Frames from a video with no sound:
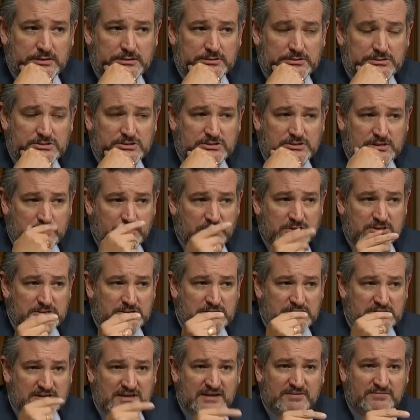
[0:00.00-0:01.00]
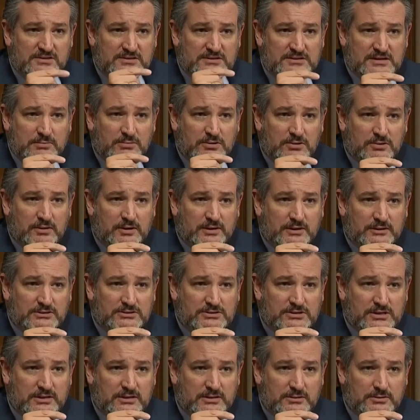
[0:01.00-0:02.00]
7 Democratic
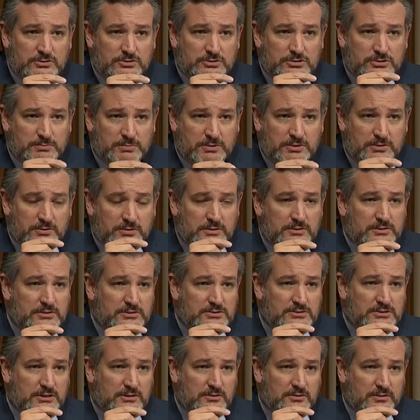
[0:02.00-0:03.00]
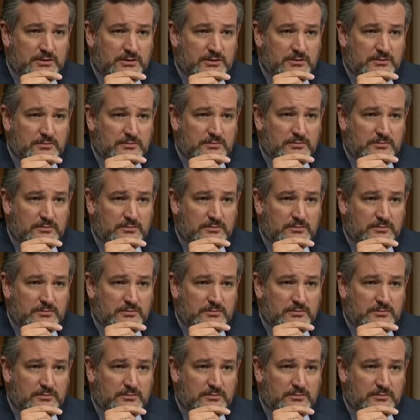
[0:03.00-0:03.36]
senators spoke in this hearing.